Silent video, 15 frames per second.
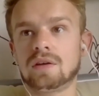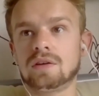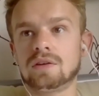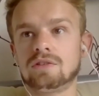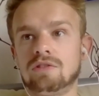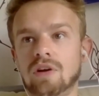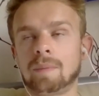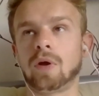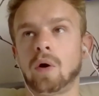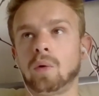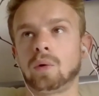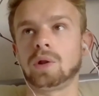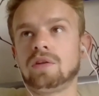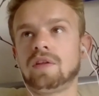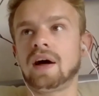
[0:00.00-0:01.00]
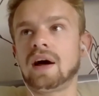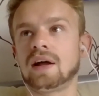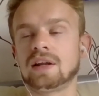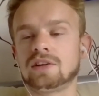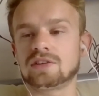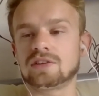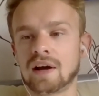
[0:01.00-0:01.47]
grabbed hold of that, and
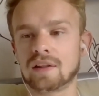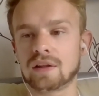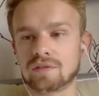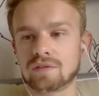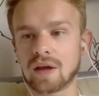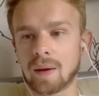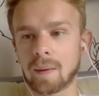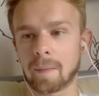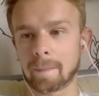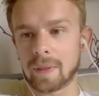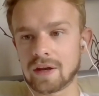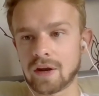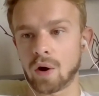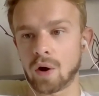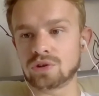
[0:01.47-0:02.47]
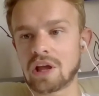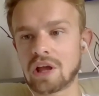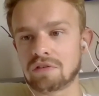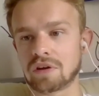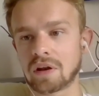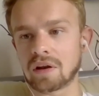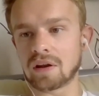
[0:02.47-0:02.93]
he's kind of he knows
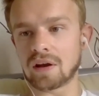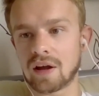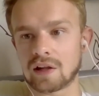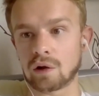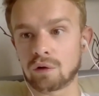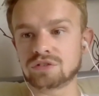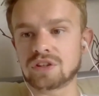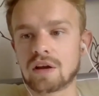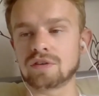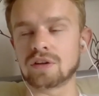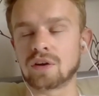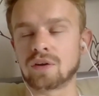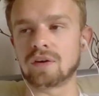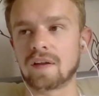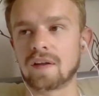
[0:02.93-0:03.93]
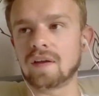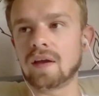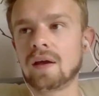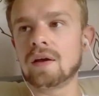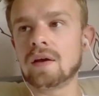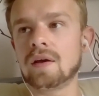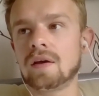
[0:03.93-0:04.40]
Everton and he loves Everton already,
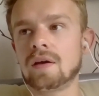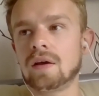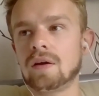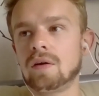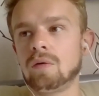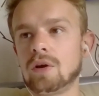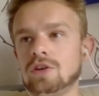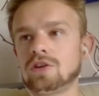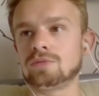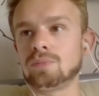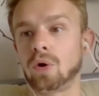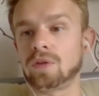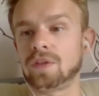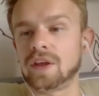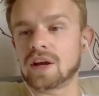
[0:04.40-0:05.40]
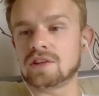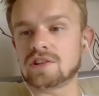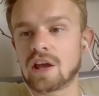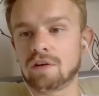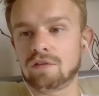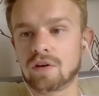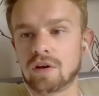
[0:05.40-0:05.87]
which is more than you can
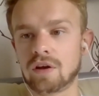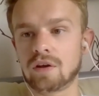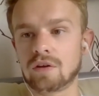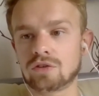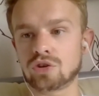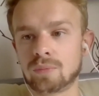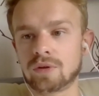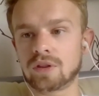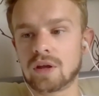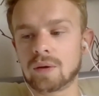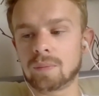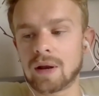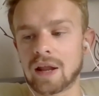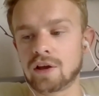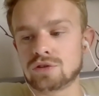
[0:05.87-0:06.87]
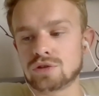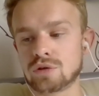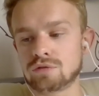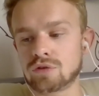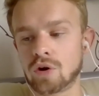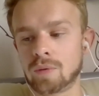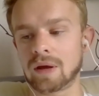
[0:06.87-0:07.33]
say for some of the players
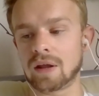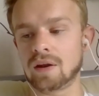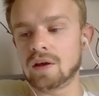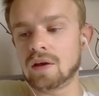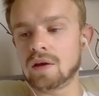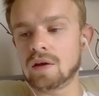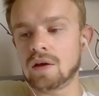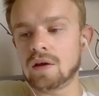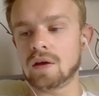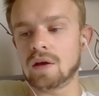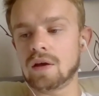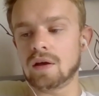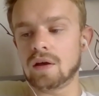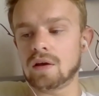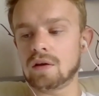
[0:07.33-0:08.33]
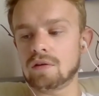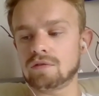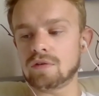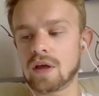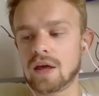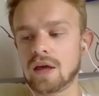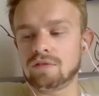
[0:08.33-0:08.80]
who've come in
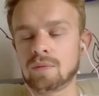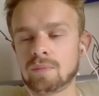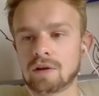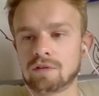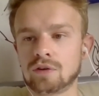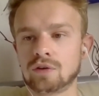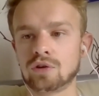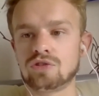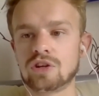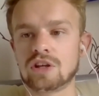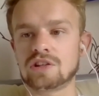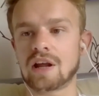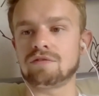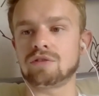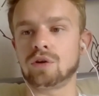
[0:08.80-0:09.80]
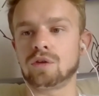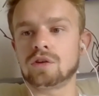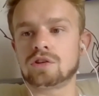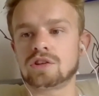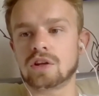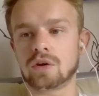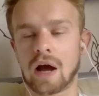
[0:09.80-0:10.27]
from different countries and haven't
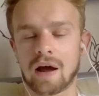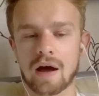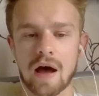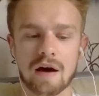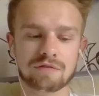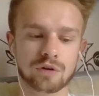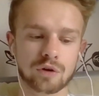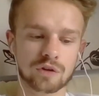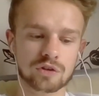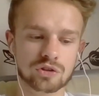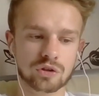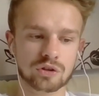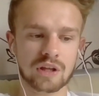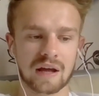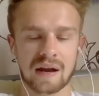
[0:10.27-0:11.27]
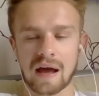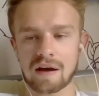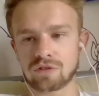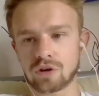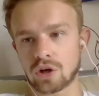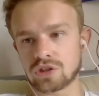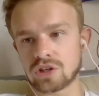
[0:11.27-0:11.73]
understood that and
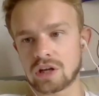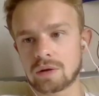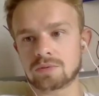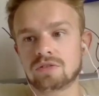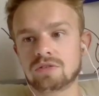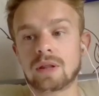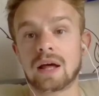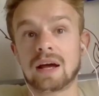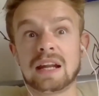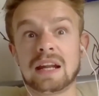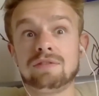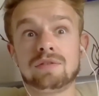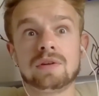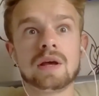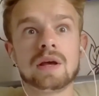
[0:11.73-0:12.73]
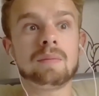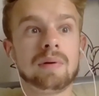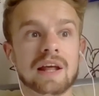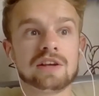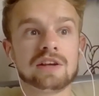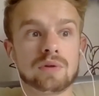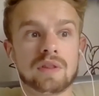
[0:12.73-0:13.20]
haven't got to grips with that, and even
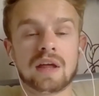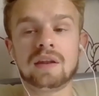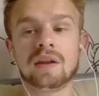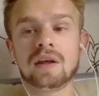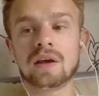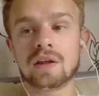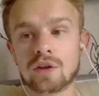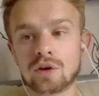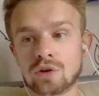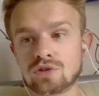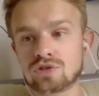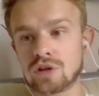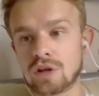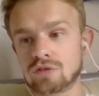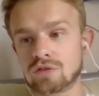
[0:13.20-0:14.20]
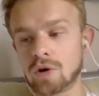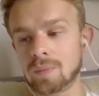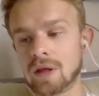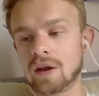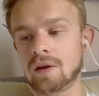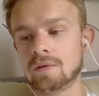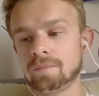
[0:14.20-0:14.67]
players within the country who've come
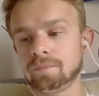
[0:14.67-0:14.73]
in and